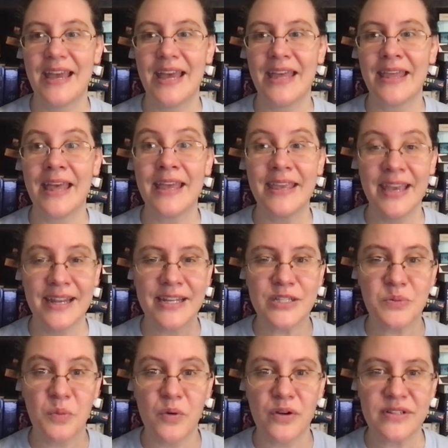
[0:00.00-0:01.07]
A- again,
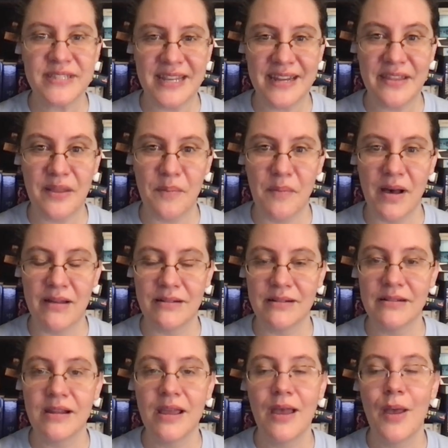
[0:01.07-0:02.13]
it's more set in the
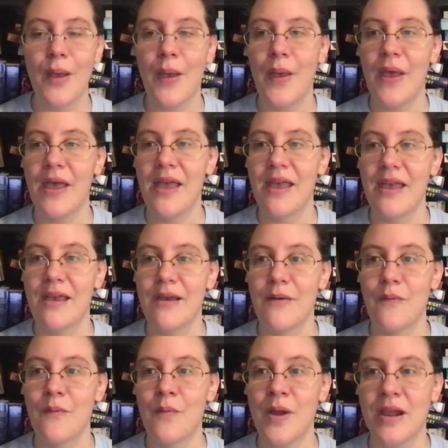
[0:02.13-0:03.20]
modern,
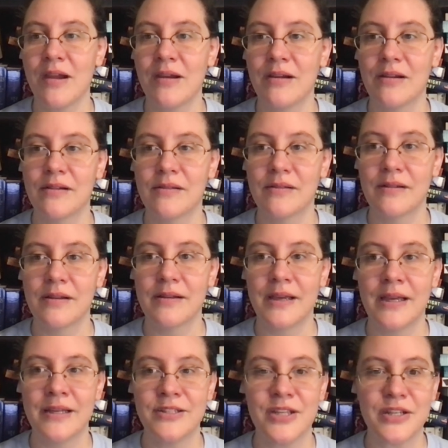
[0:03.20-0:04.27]
where
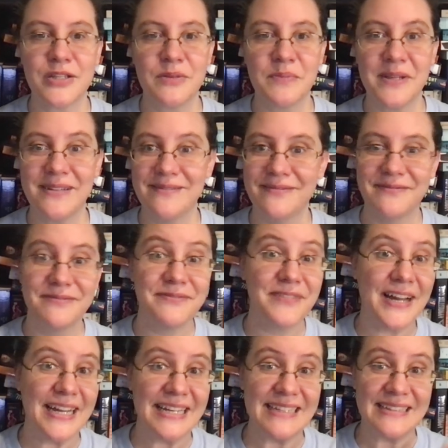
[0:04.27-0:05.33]
a gentleman
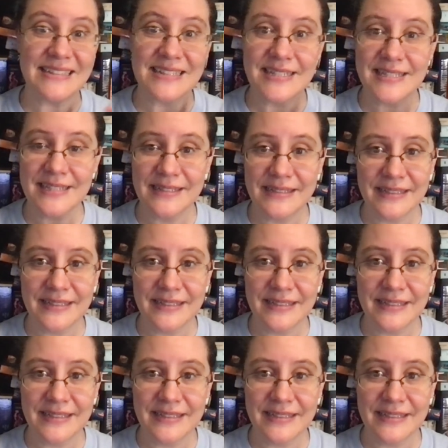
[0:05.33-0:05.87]
finds